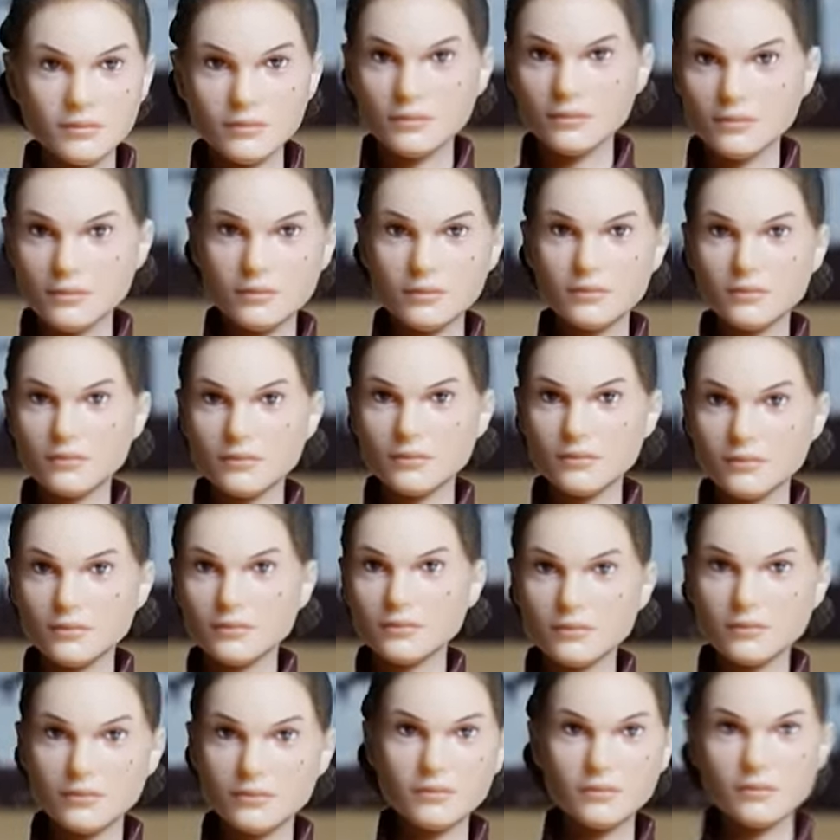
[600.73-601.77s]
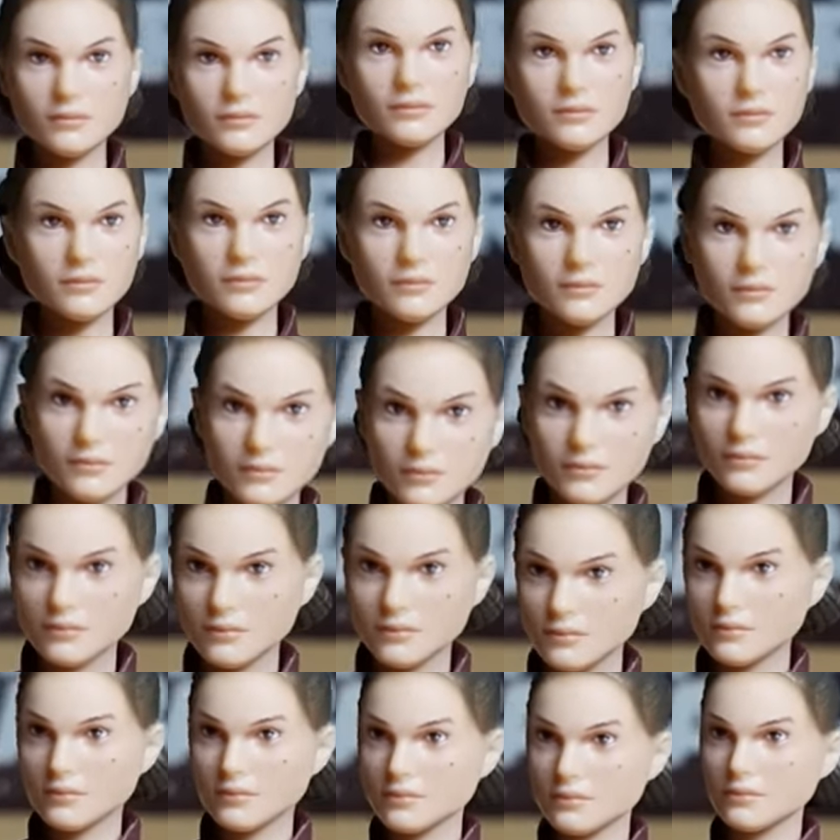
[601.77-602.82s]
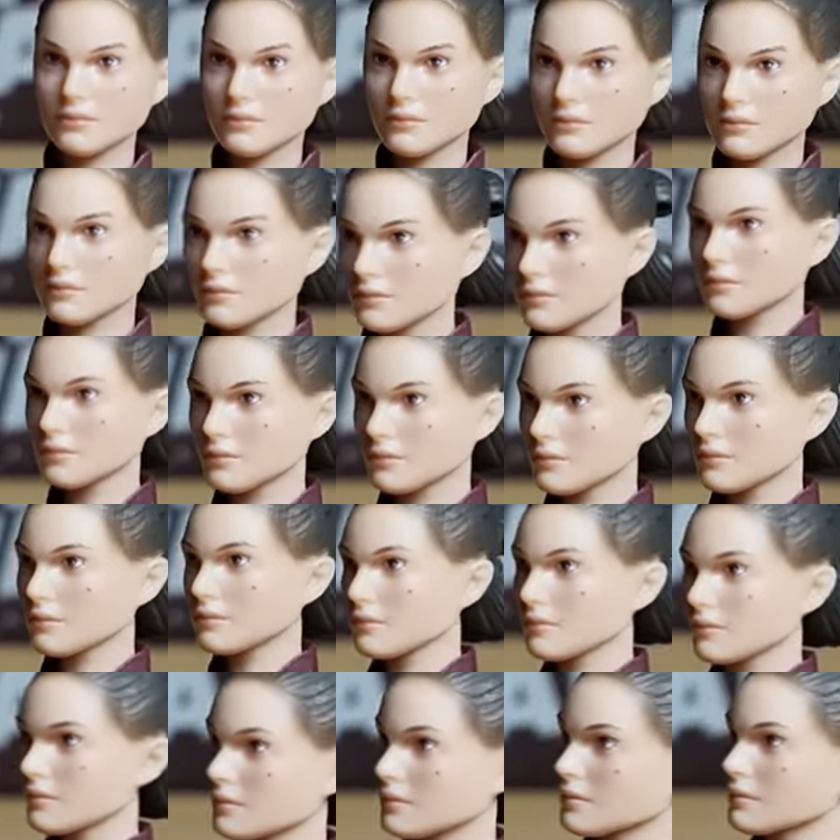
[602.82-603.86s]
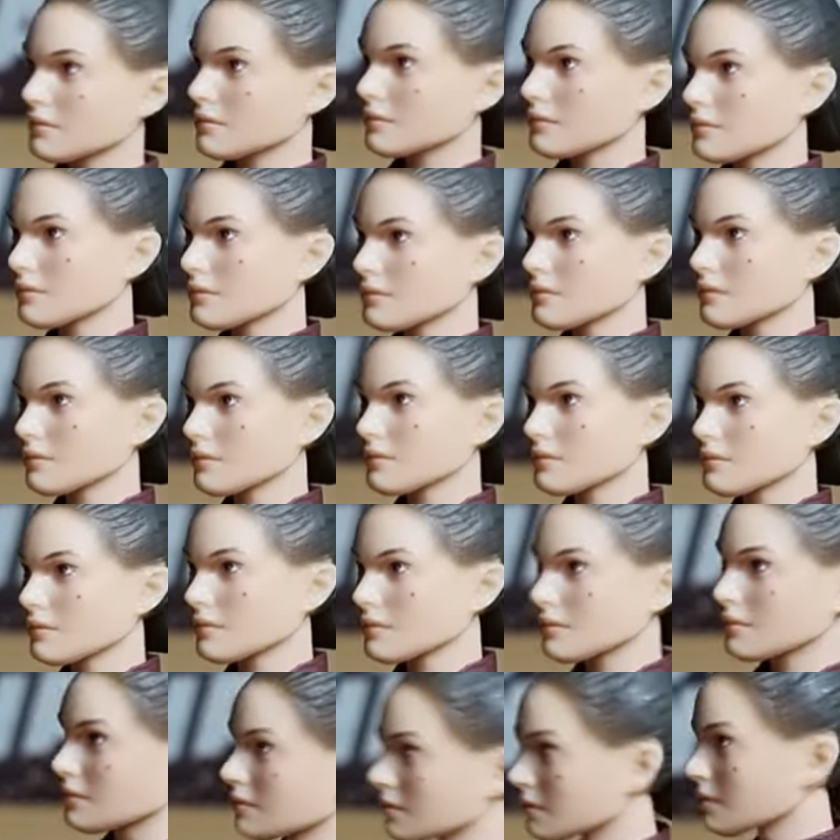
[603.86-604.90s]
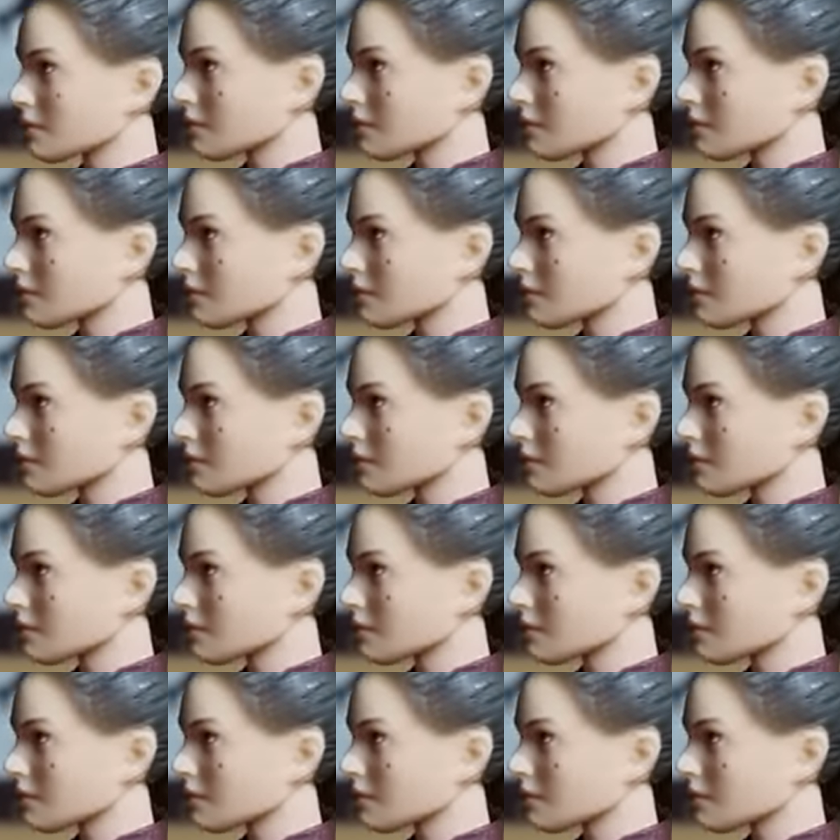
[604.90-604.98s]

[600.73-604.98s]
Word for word: little look before we wrap up the video. I do appreciate you taking the time to